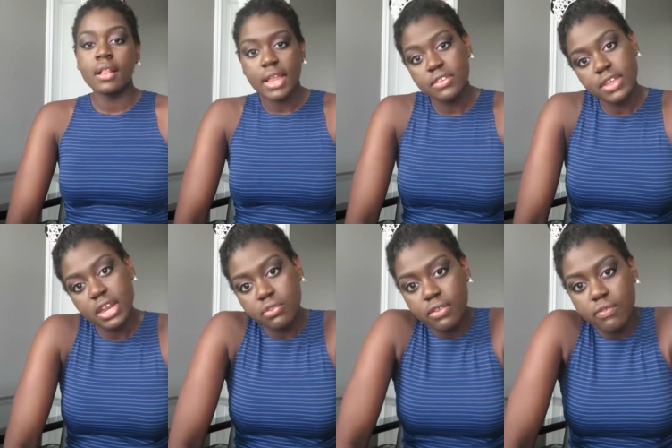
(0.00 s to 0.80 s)
let's
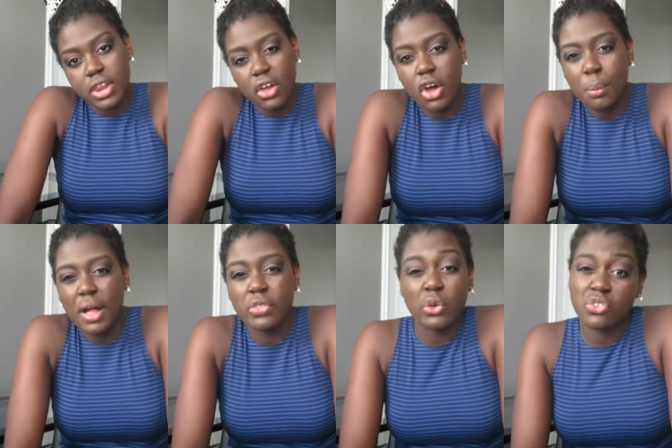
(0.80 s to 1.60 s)
get into this video
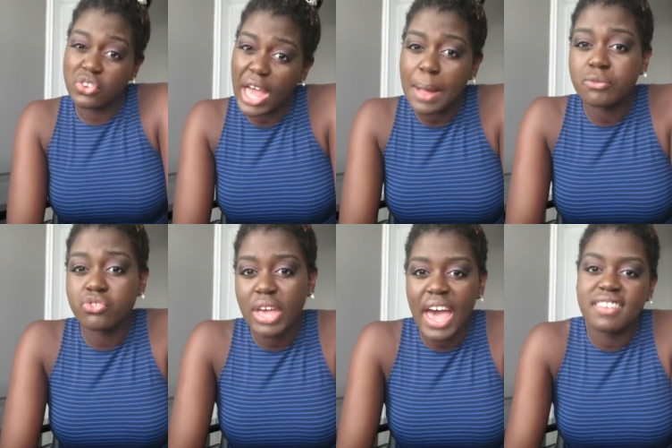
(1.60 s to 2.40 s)
about those
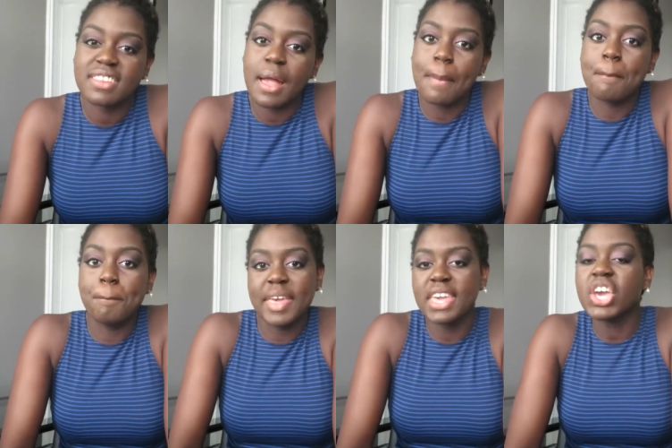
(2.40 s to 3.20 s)
Snapchat
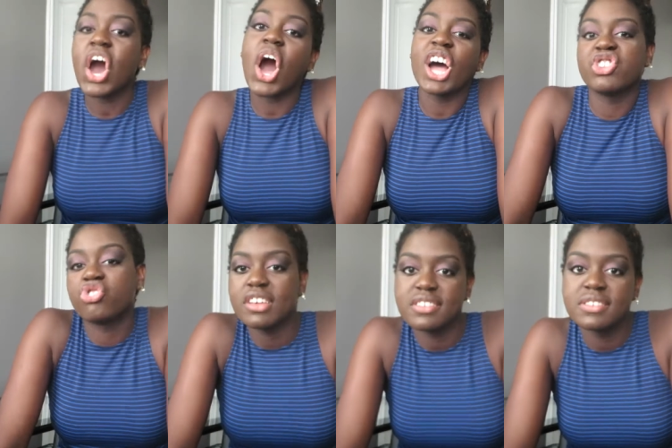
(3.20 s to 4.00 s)

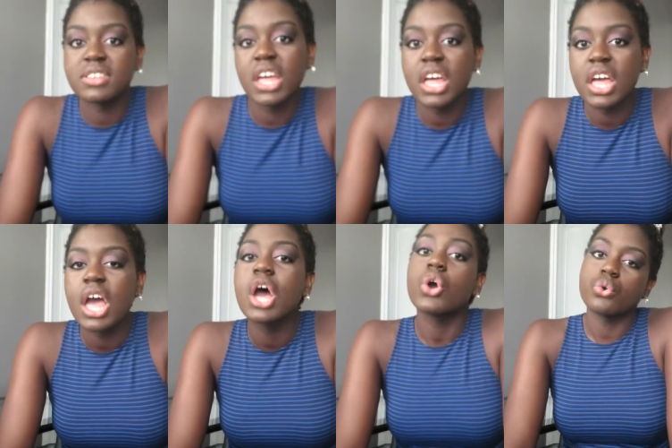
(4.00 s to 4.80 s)
biatches
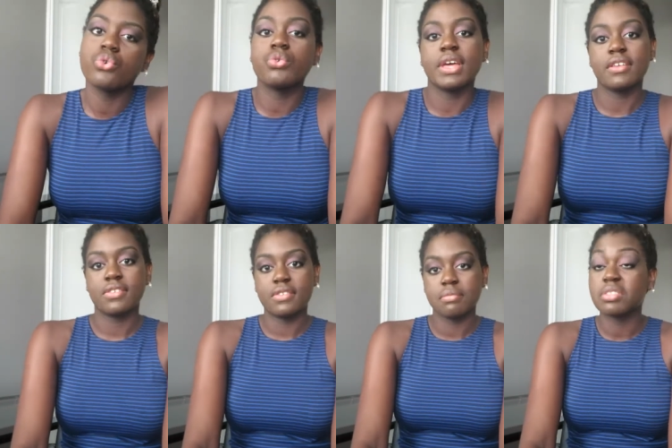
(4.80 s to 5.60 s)
who do
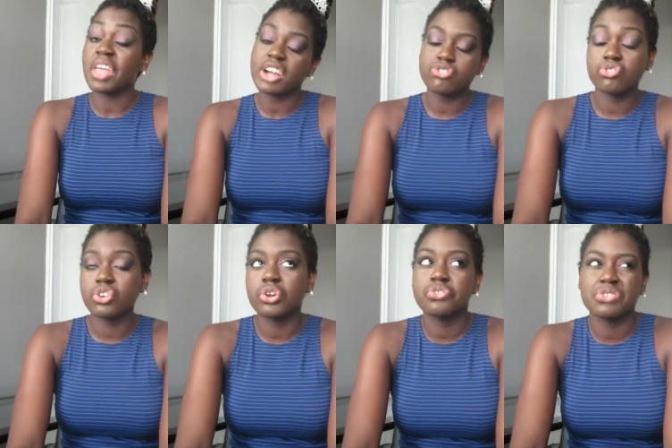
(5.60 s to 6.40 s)
this. Not just
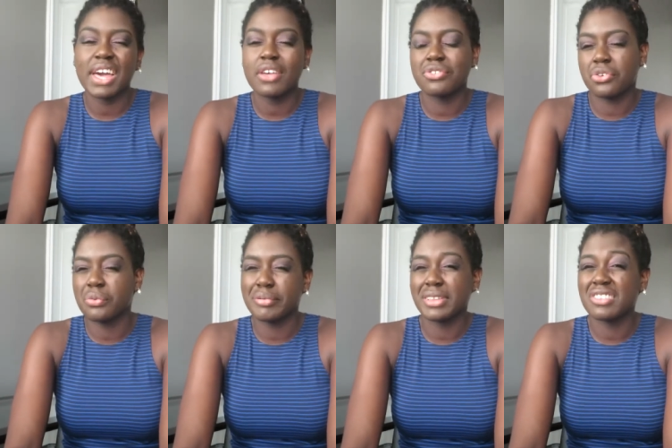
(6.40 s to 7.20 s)
girls, there's guys
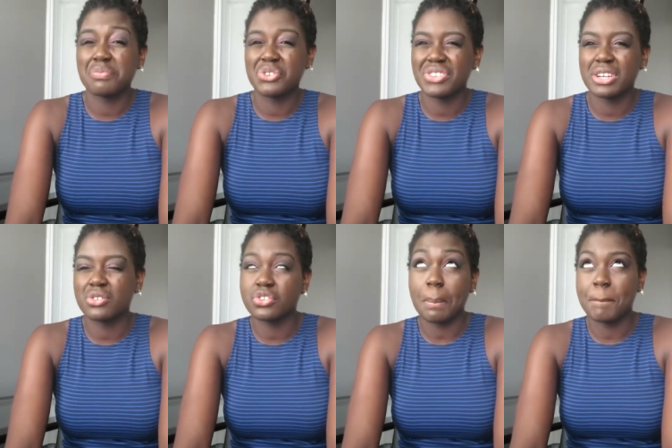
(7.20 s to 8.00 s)
too, but it's mostly
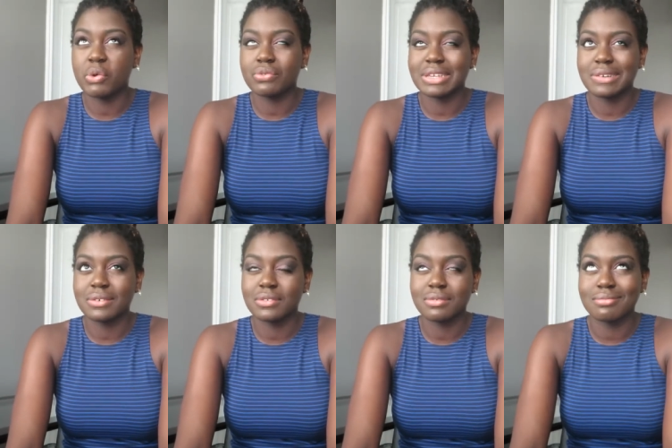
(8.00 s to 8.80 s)
girls, mostly girls.